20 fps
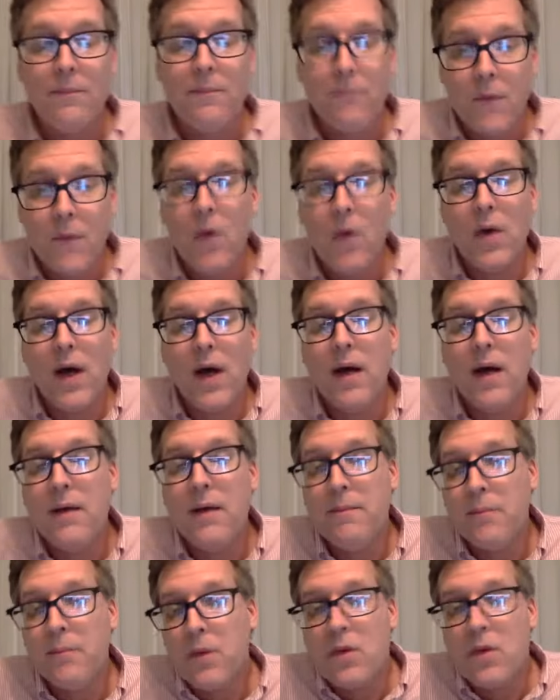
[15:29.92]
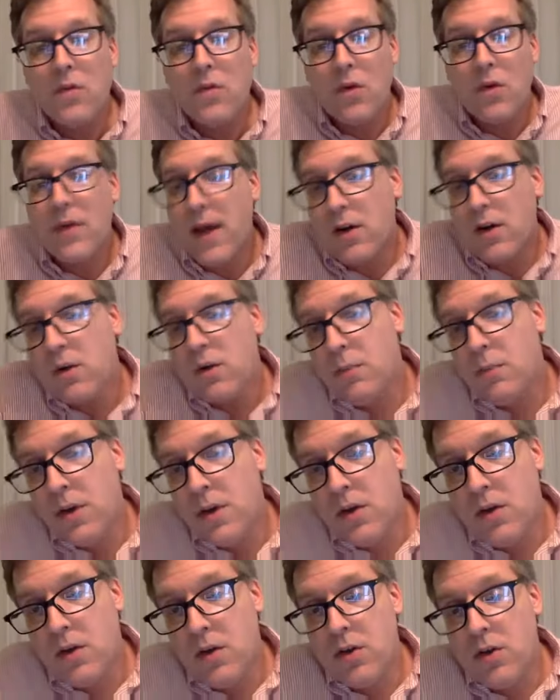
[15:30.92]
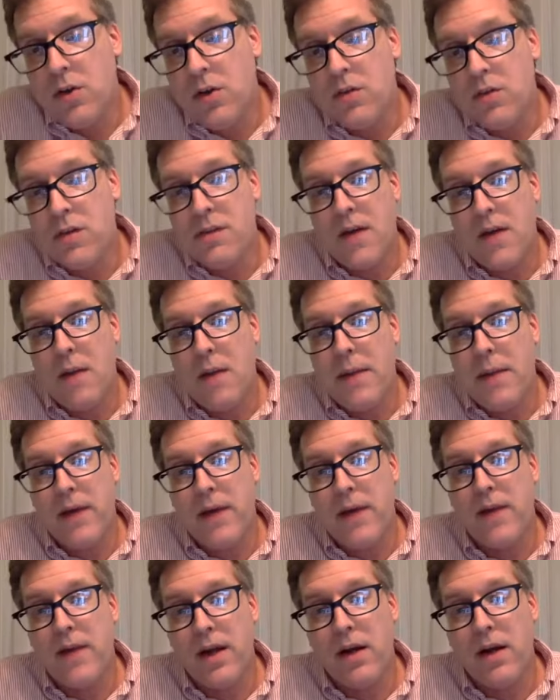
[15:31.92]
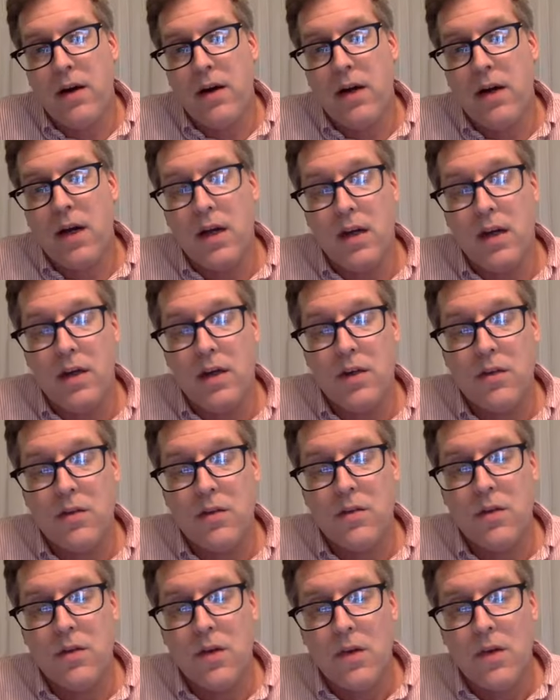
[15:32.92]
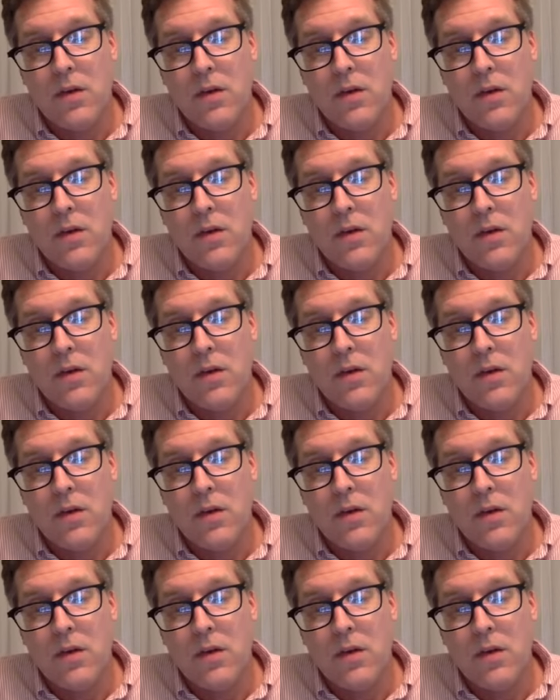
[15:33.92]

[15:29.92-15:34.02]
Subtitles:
Okay. So that could be a good use of the timeout there, is